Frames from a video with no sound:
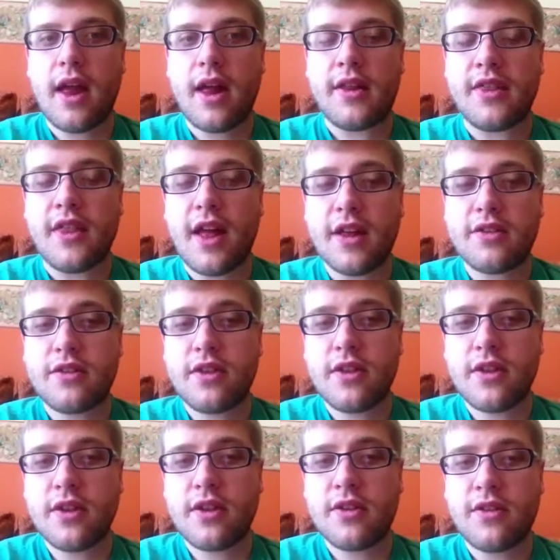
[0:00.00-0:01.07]
that
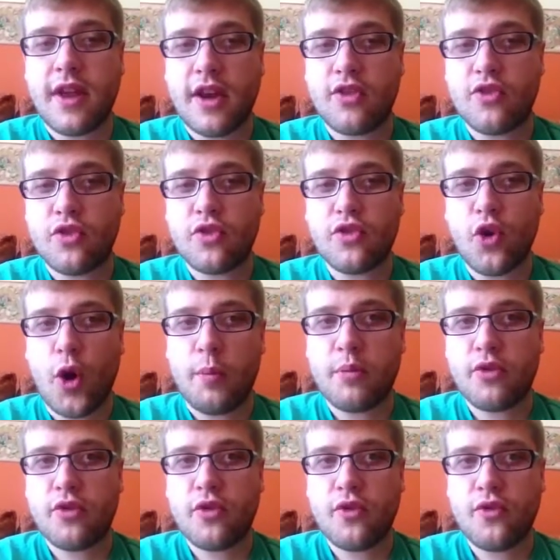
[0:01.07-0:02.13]
section
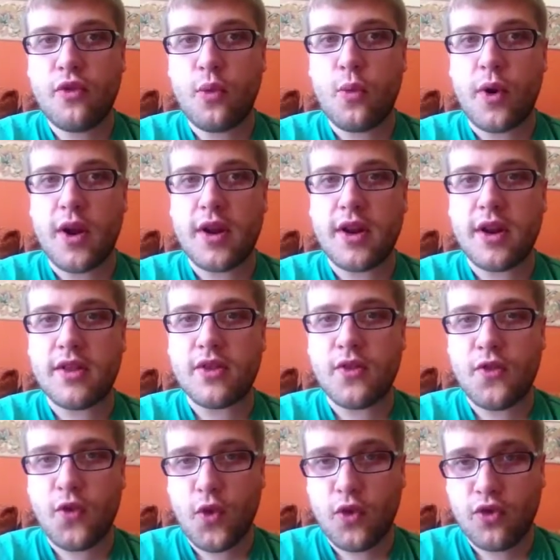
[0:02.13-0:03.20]
stops for when the
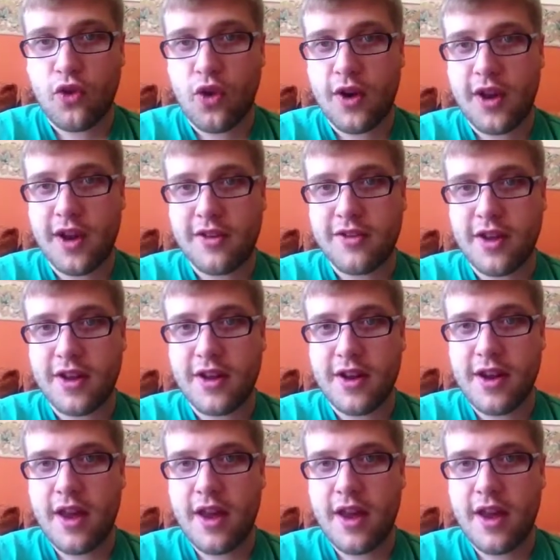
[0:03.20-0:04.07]
first song kicks in.